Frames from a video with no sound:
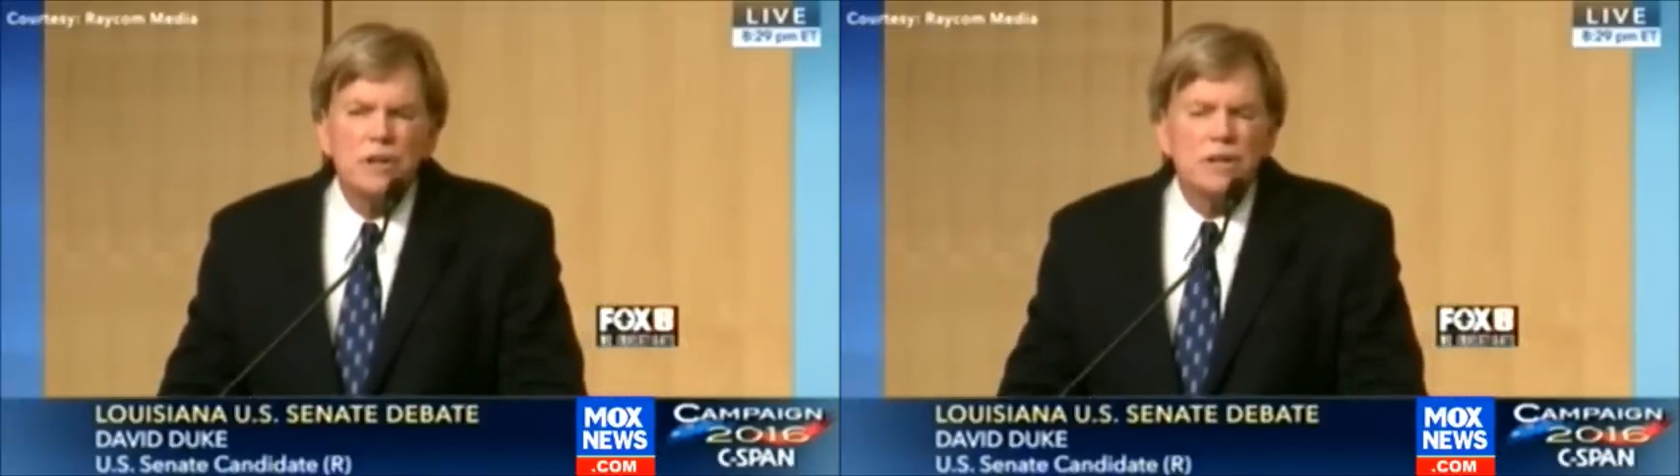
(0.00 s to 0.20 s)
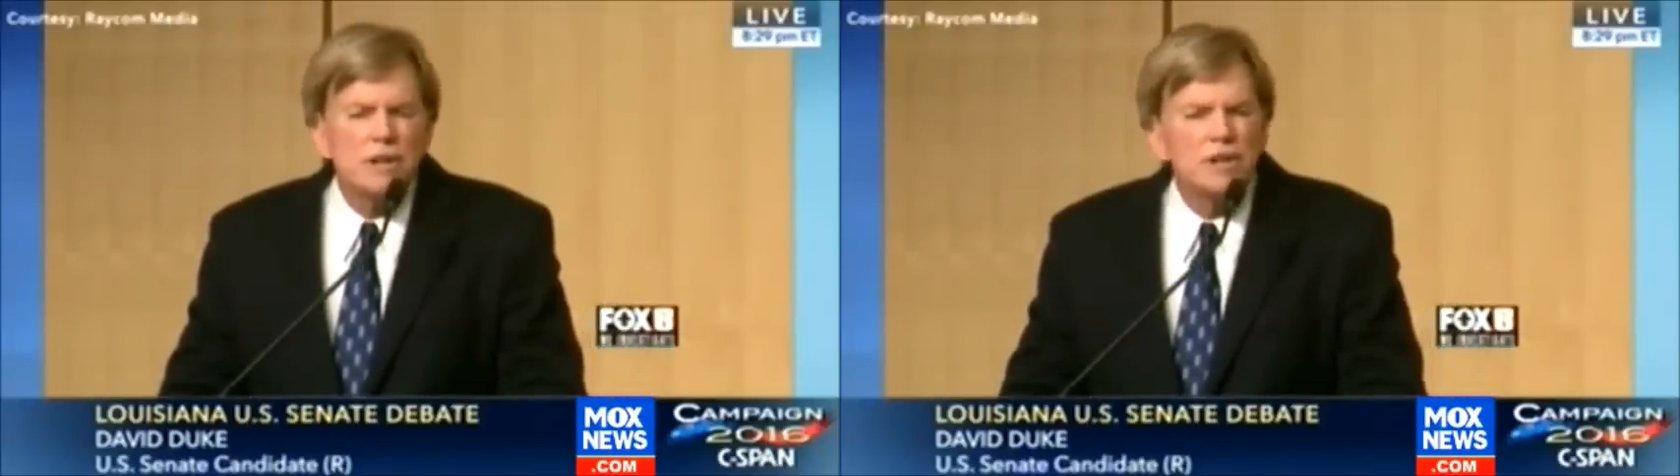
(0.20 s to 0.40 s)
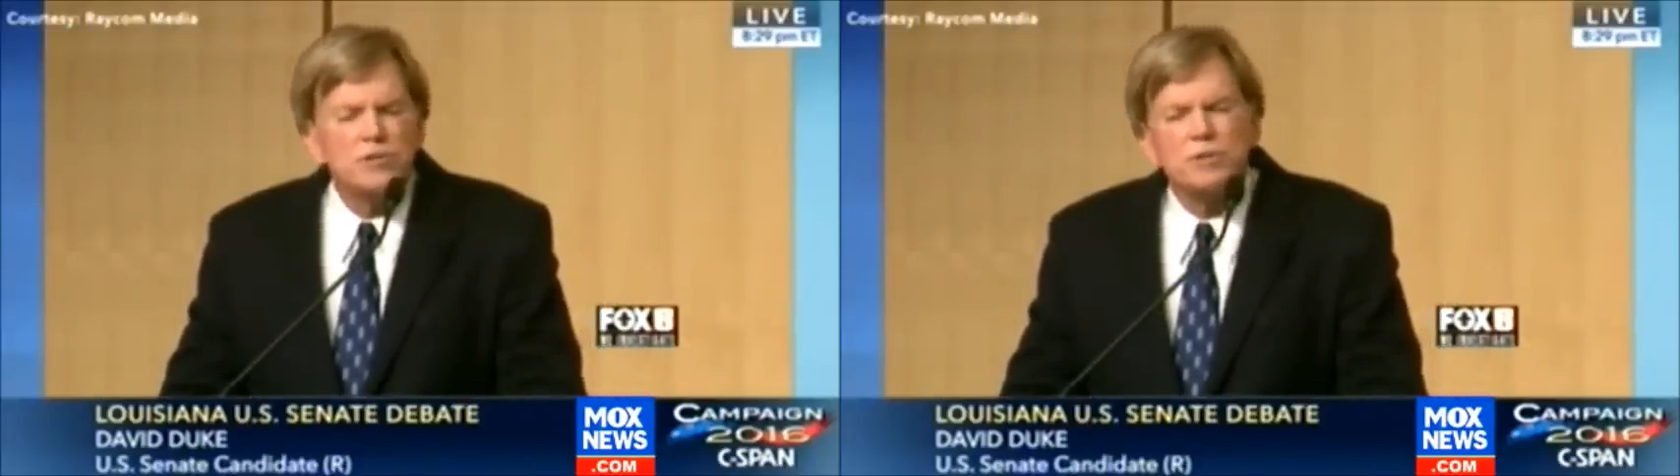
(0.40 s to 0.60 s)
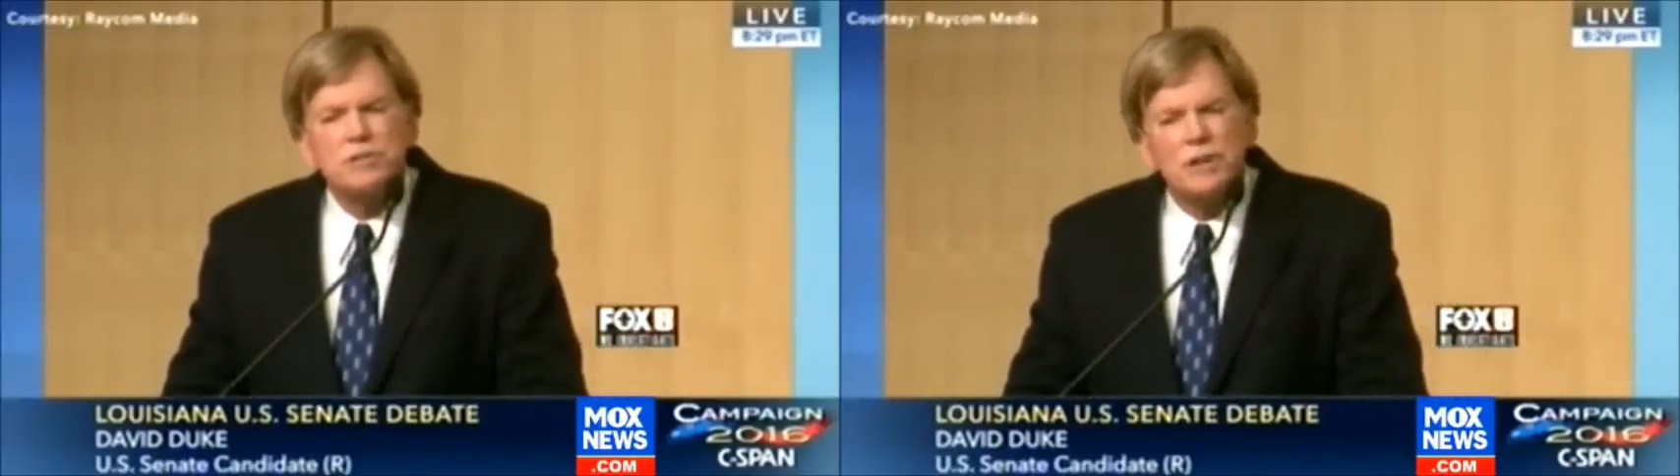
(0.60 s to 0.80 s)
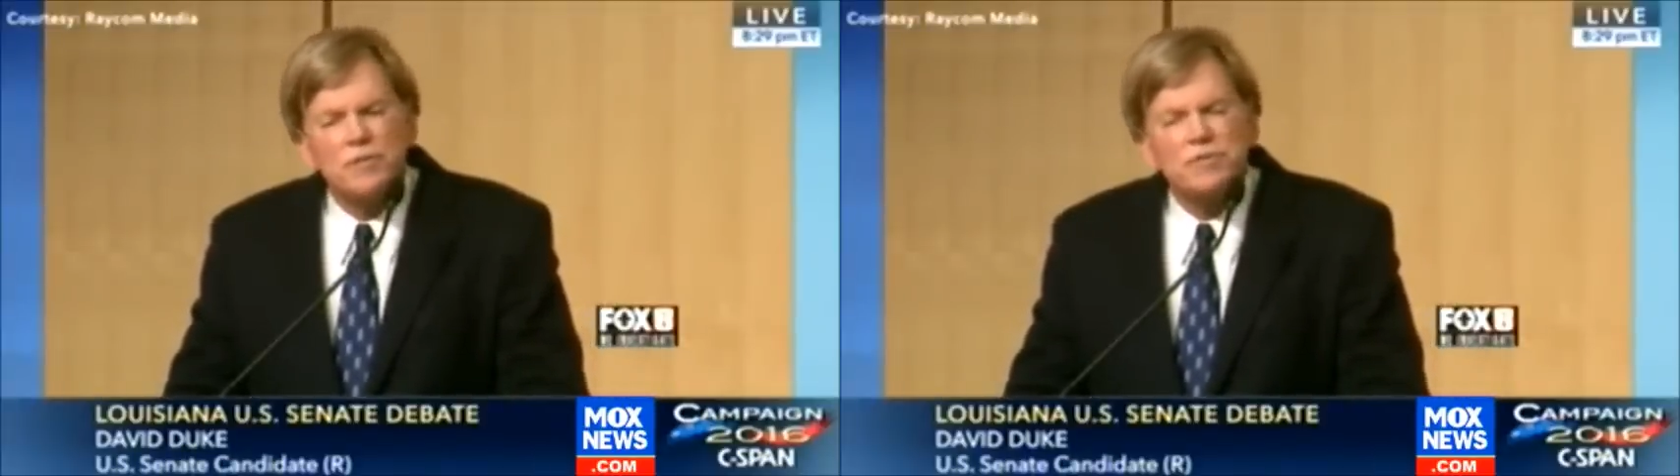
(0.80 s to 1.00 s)
the
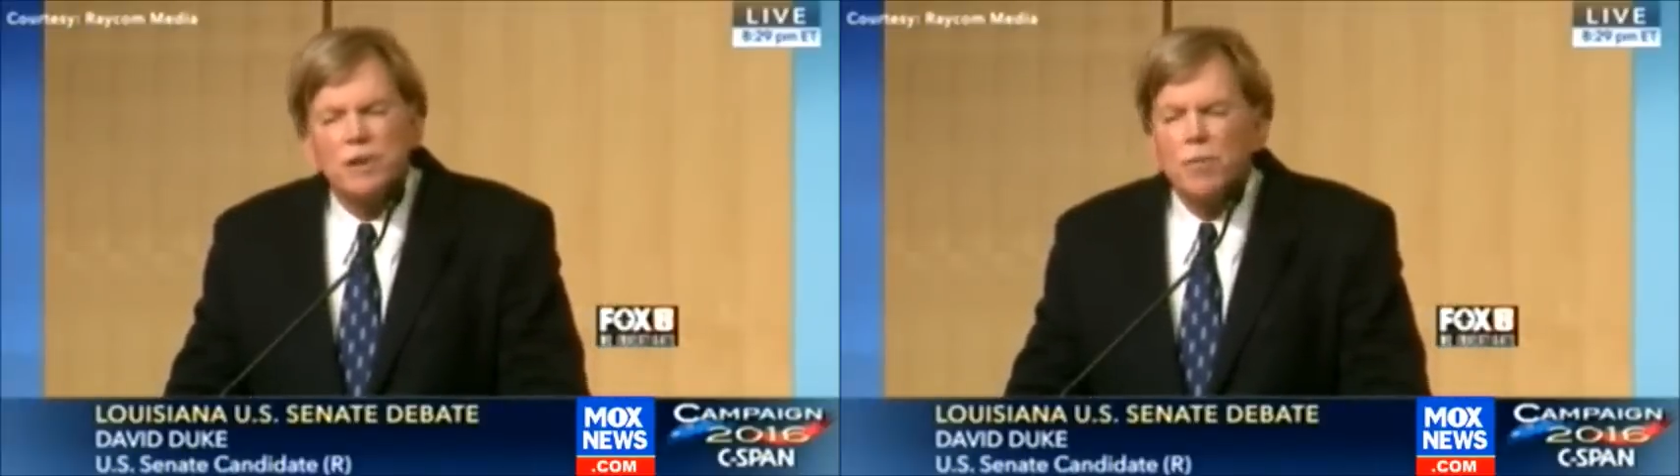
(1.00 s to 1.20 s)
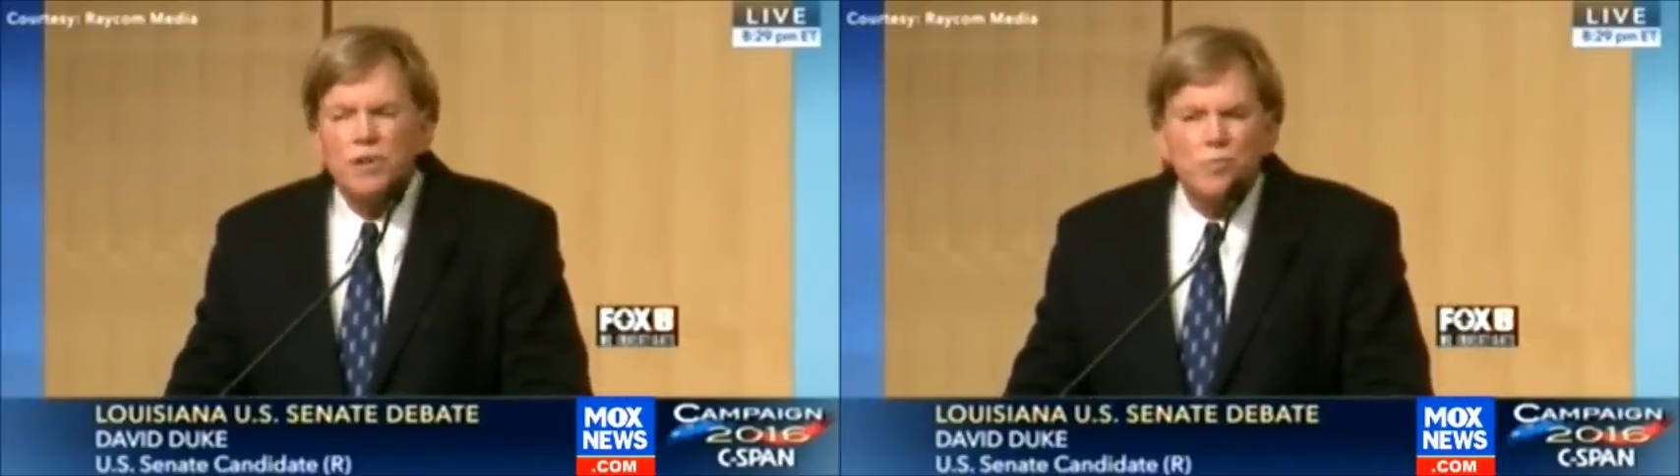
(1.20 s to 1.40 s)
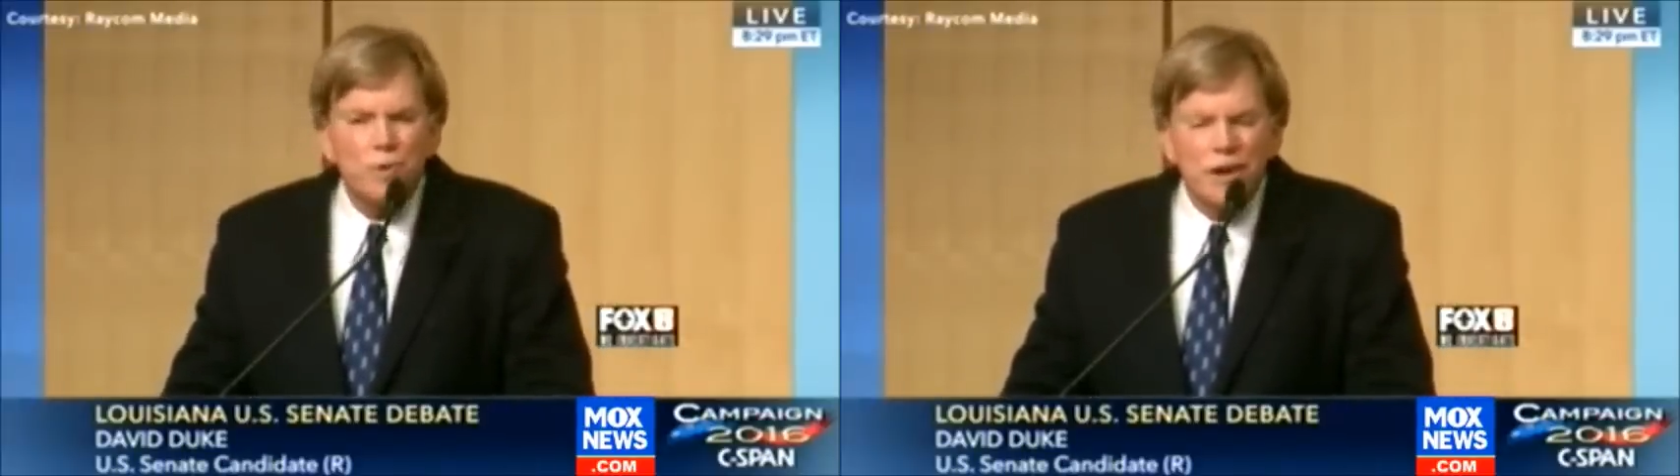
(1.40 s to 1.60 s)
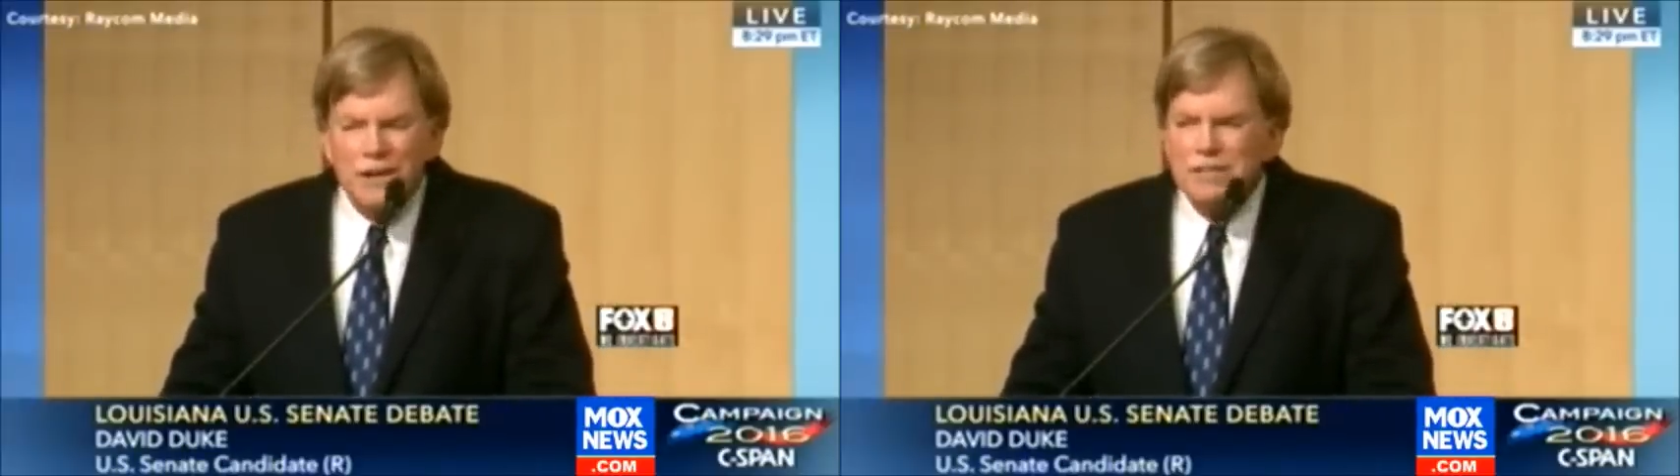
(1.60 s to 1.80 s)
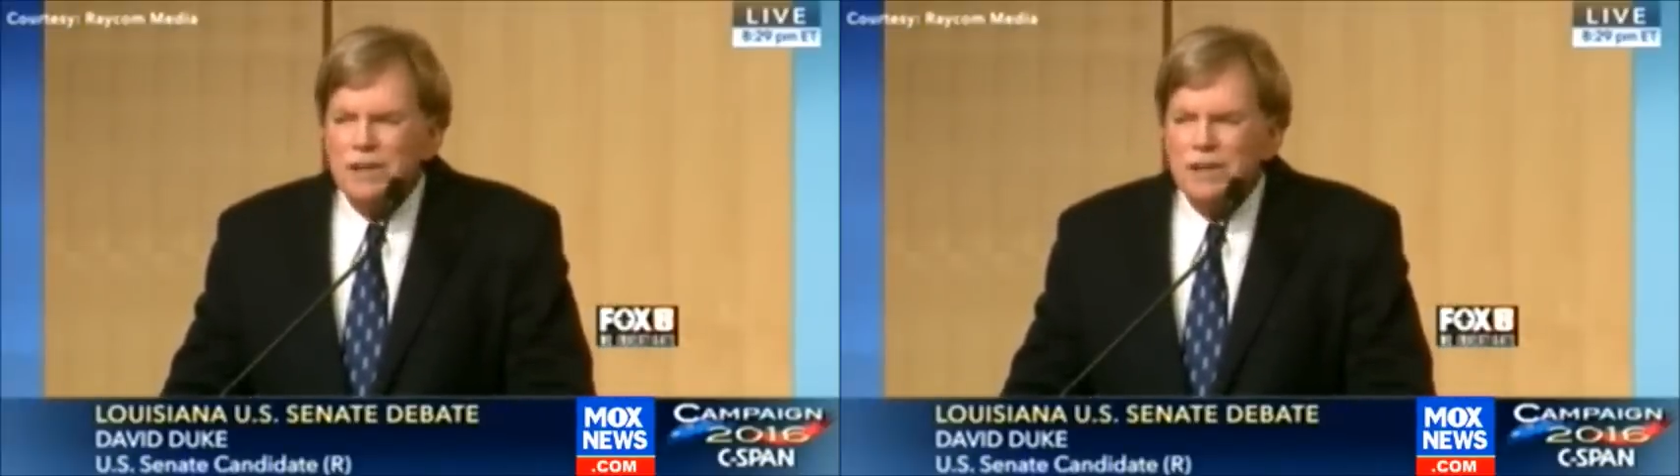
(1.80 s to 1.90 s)
interest of some other place,